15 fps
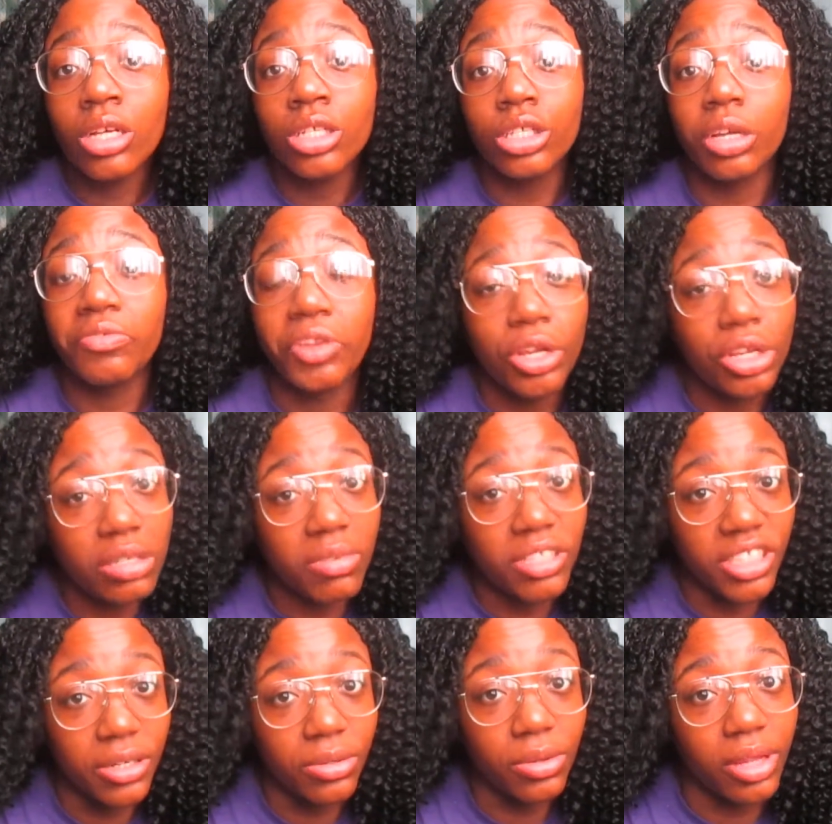So if you're new to my
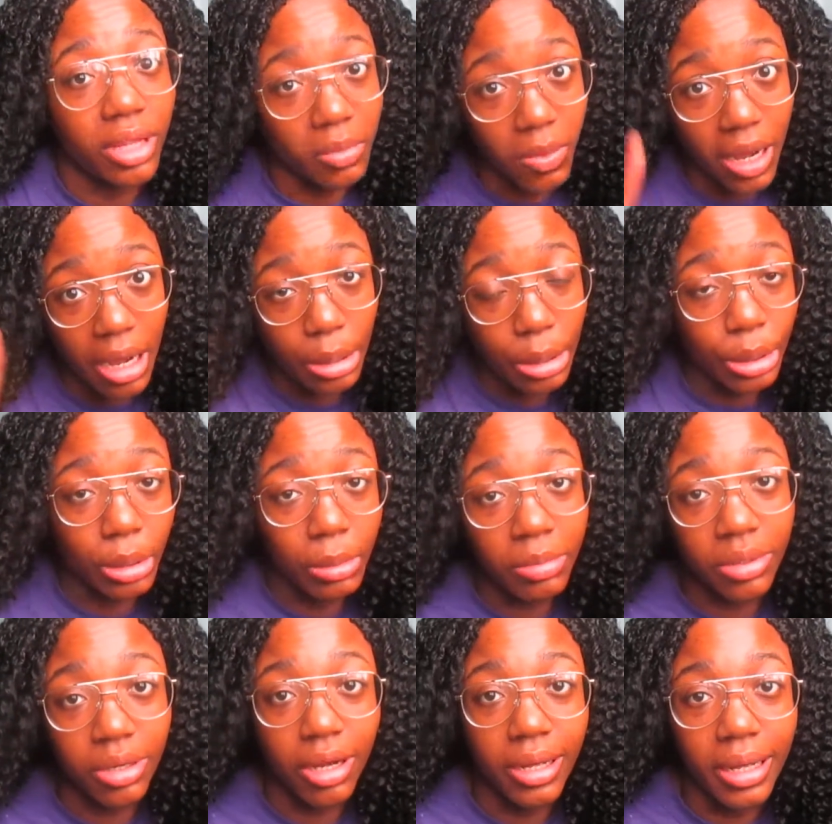channel, then
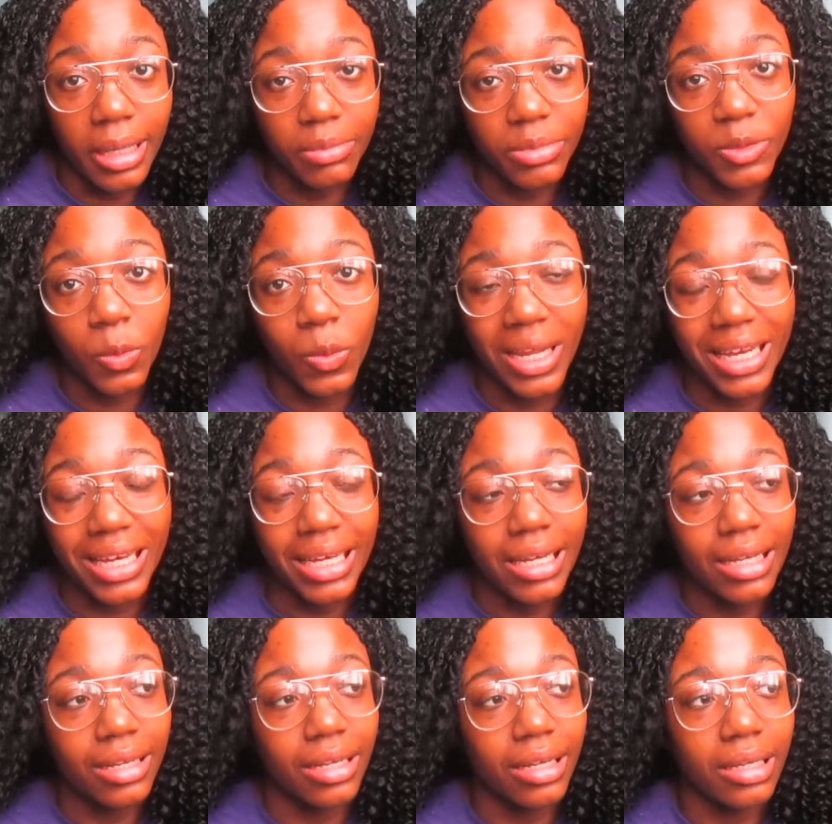welcome. I am
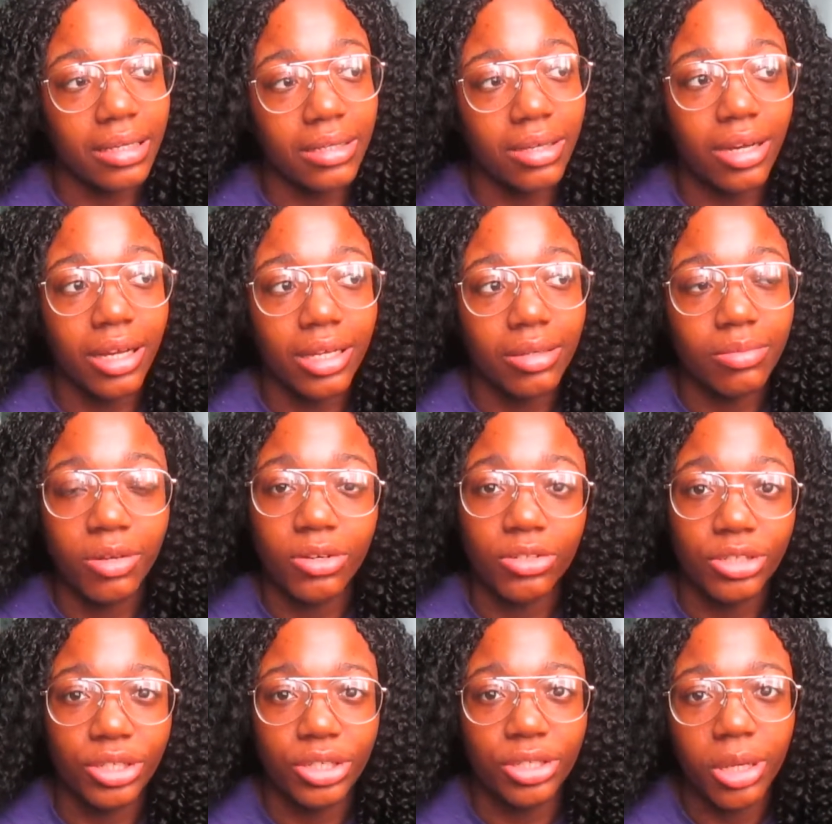Zawena and I upload
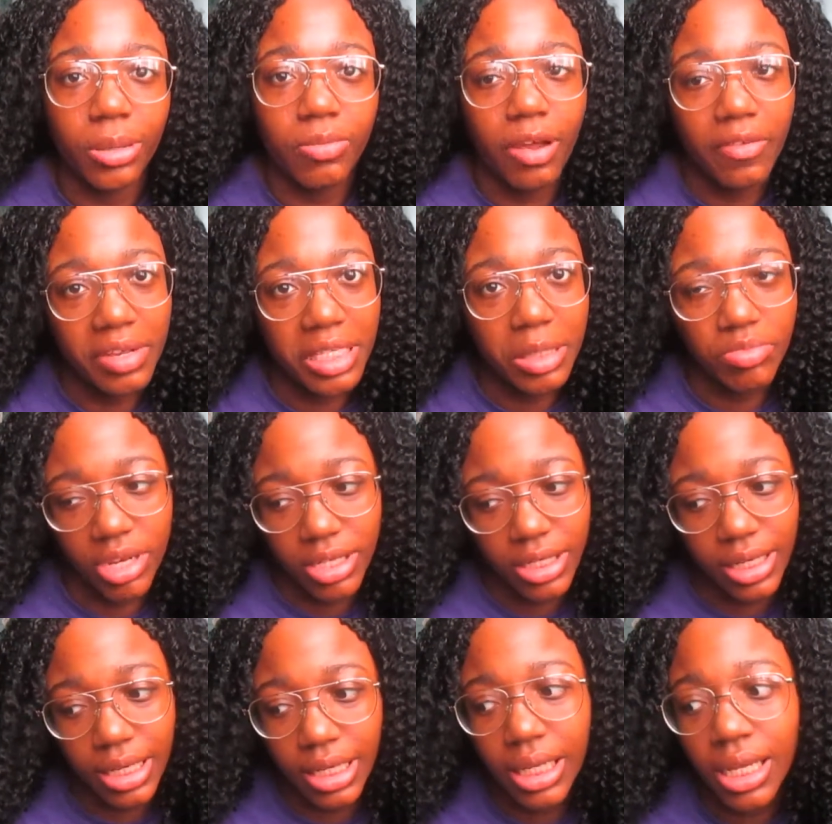on YouTube very
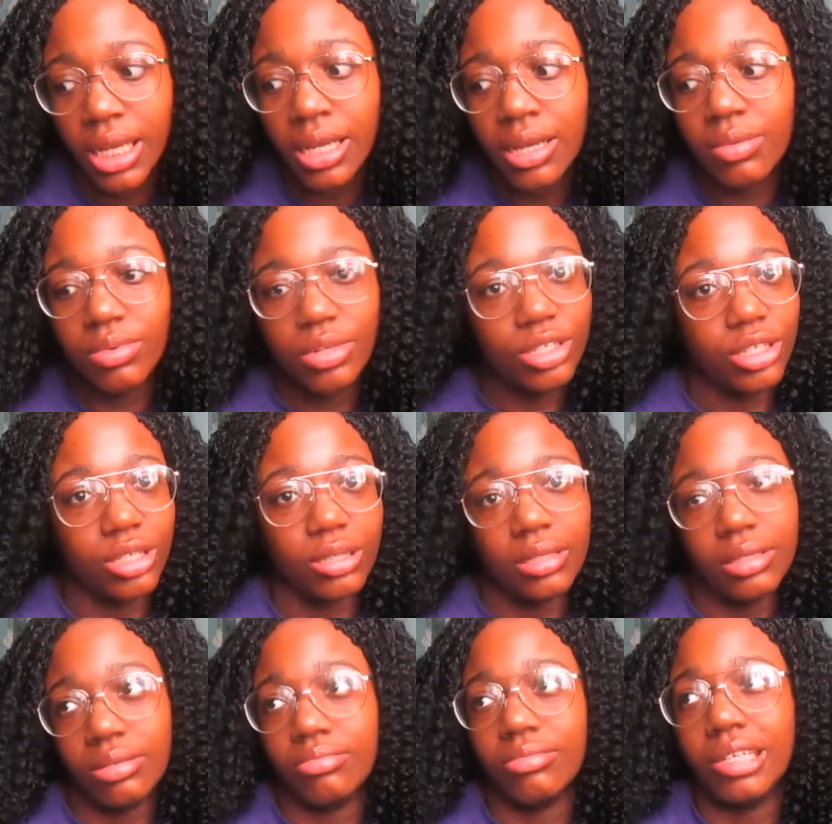sporadically, which is
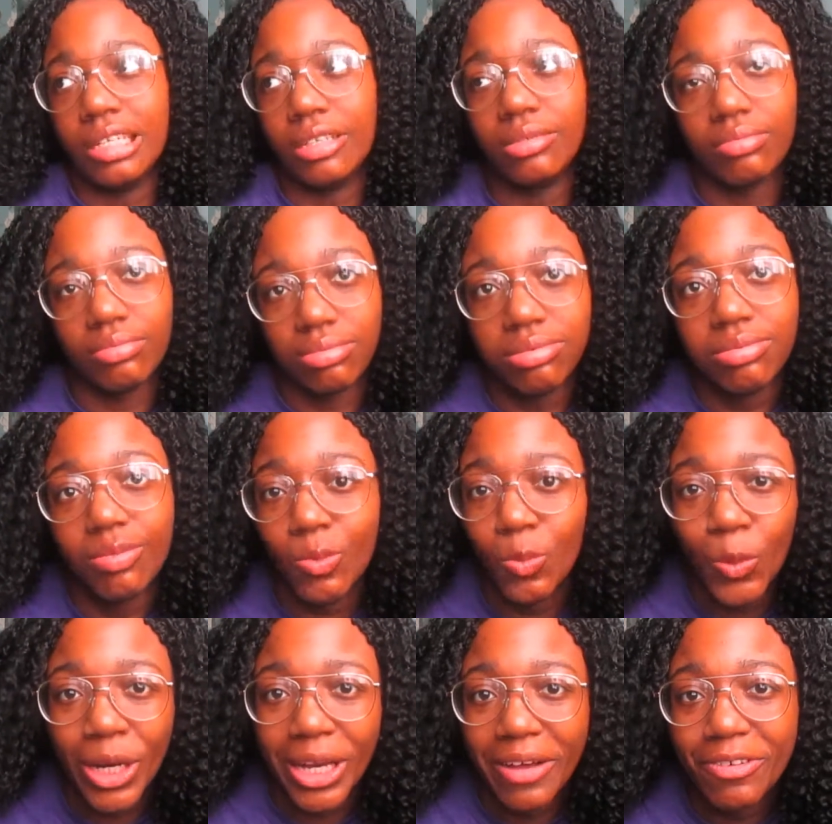like
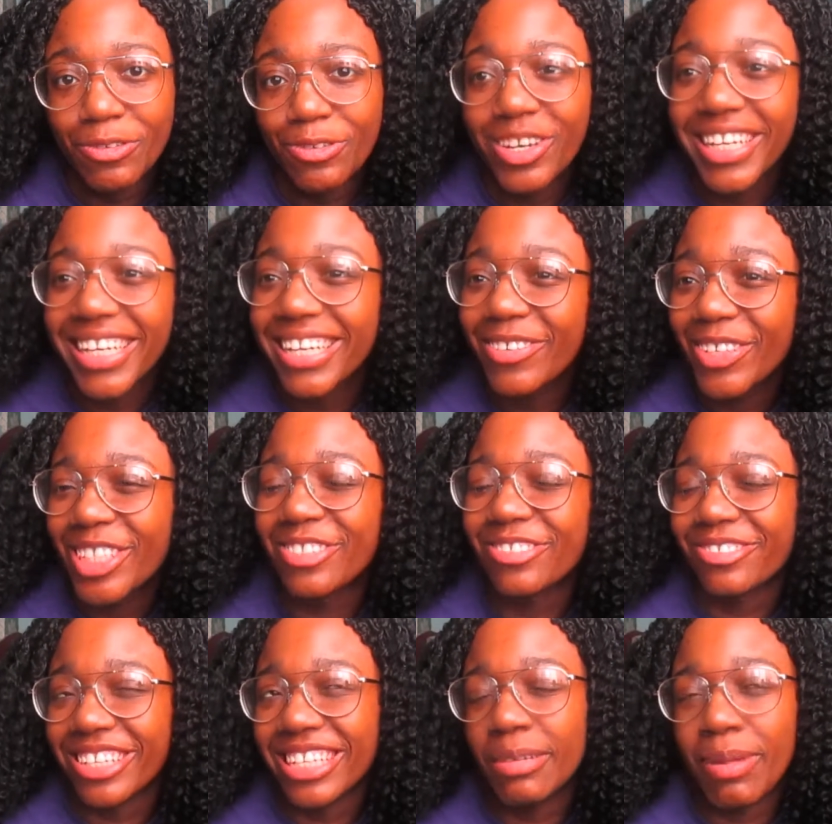whenever really, which is
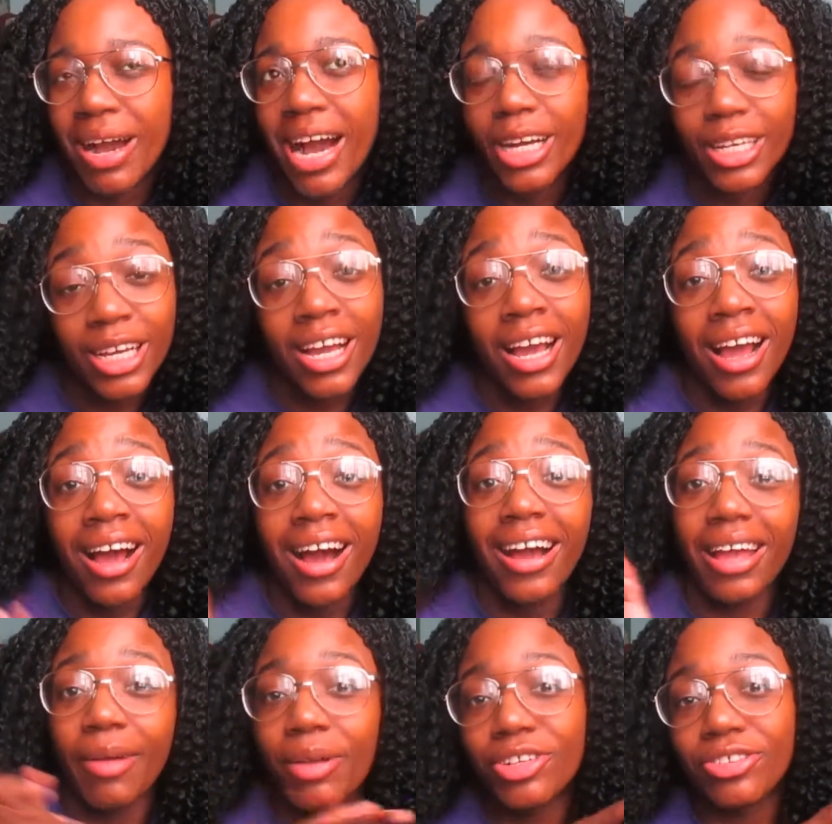really bad.
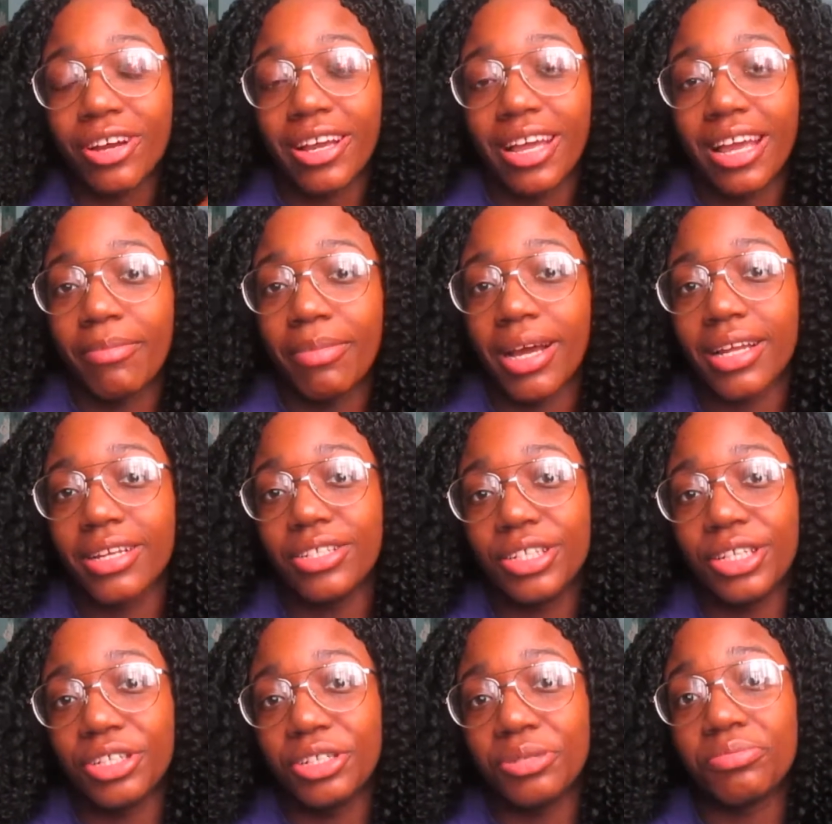I am going to try and get back into
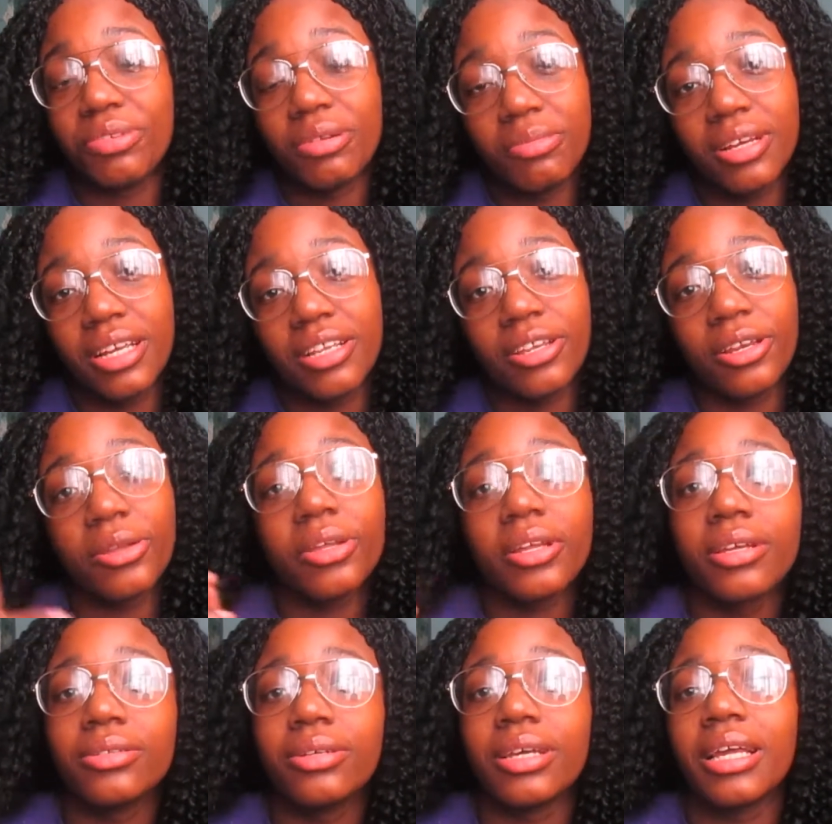YouTube properly in the new
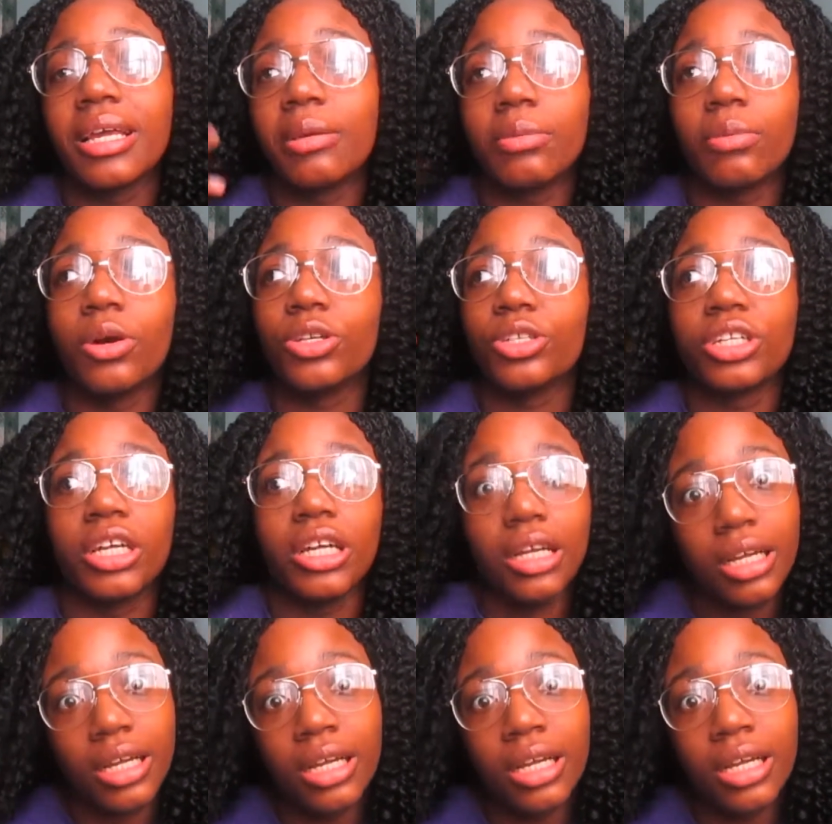year, so keep watching